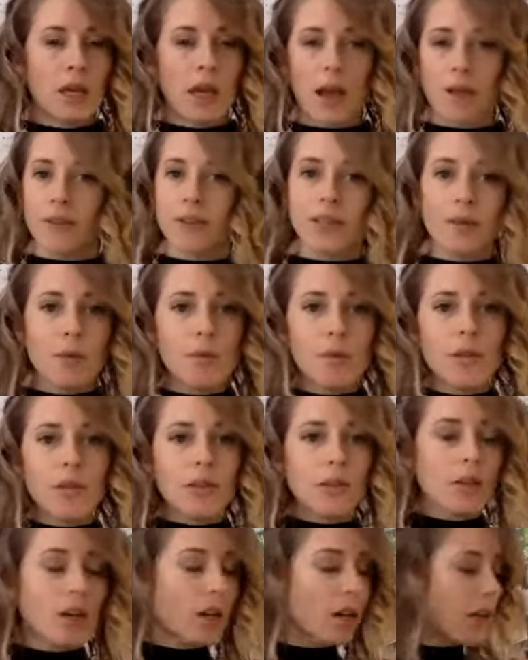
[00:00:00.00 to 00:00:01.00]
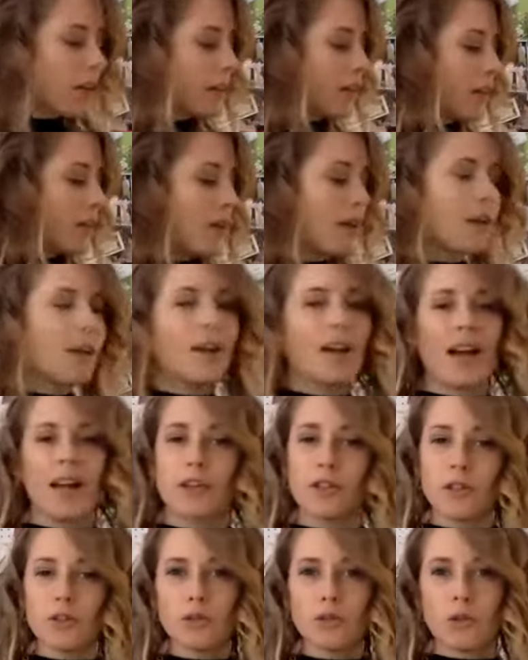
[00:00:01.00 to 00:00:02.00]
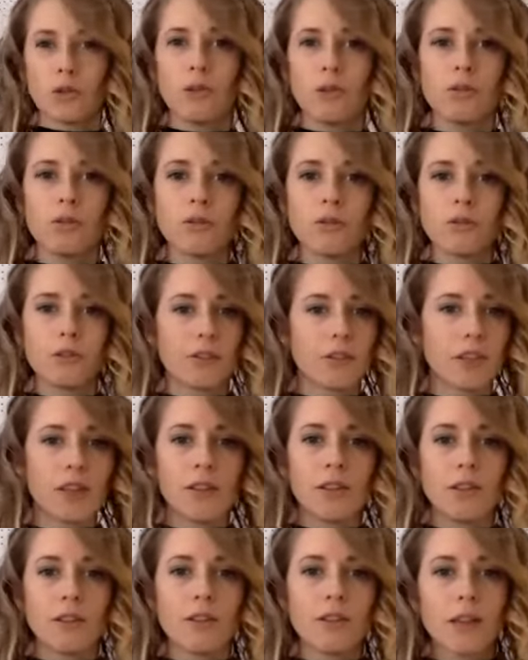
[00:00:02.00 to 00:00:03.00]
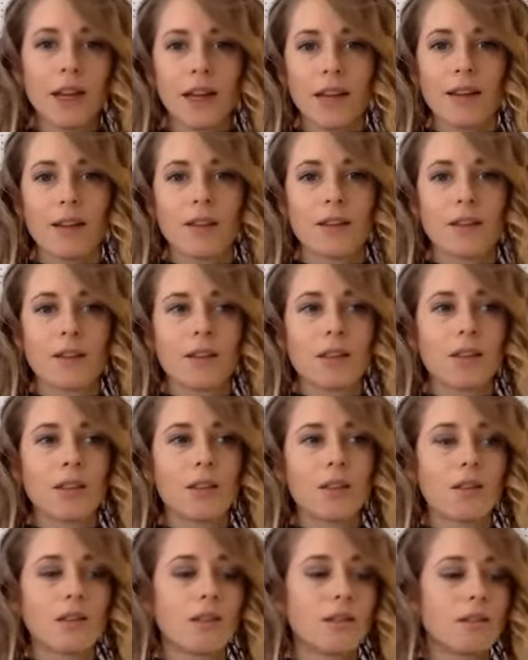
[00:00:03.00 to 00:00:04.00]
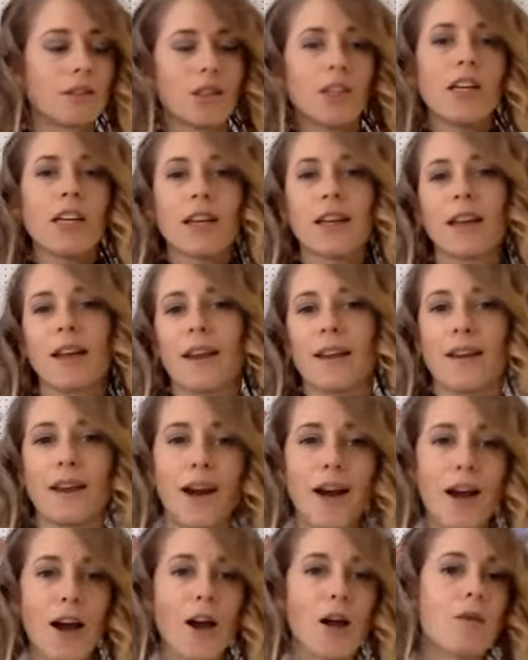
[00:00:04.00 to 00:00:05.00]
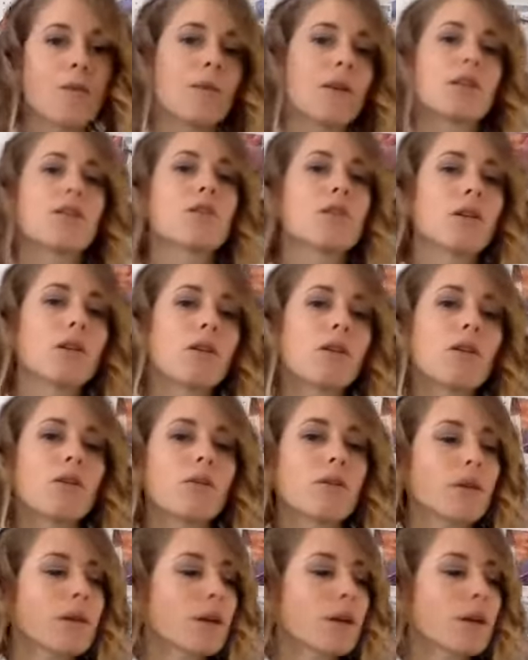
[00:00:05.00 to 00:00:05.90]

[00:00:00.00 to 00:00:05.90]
every time I put this on, I just don't feel like good in it. And so